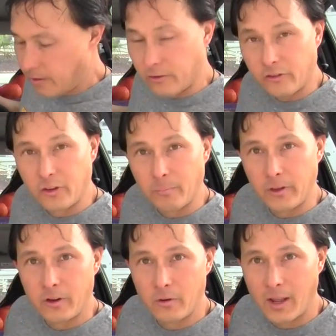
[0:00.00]
These are
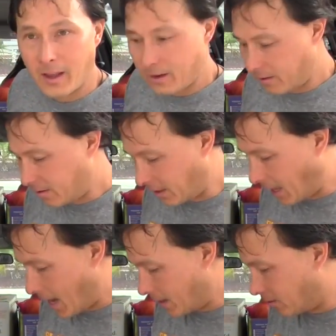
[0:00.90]
simply known as the
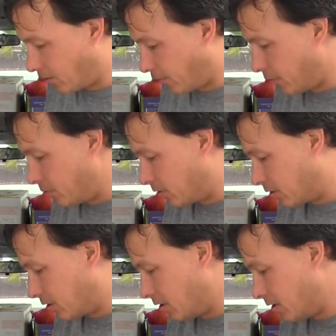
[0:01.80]
cactus
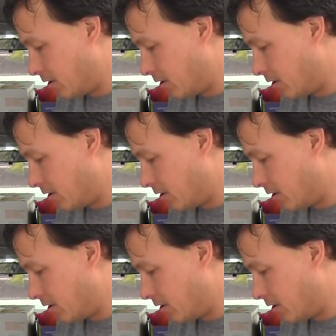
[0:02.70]
fruits.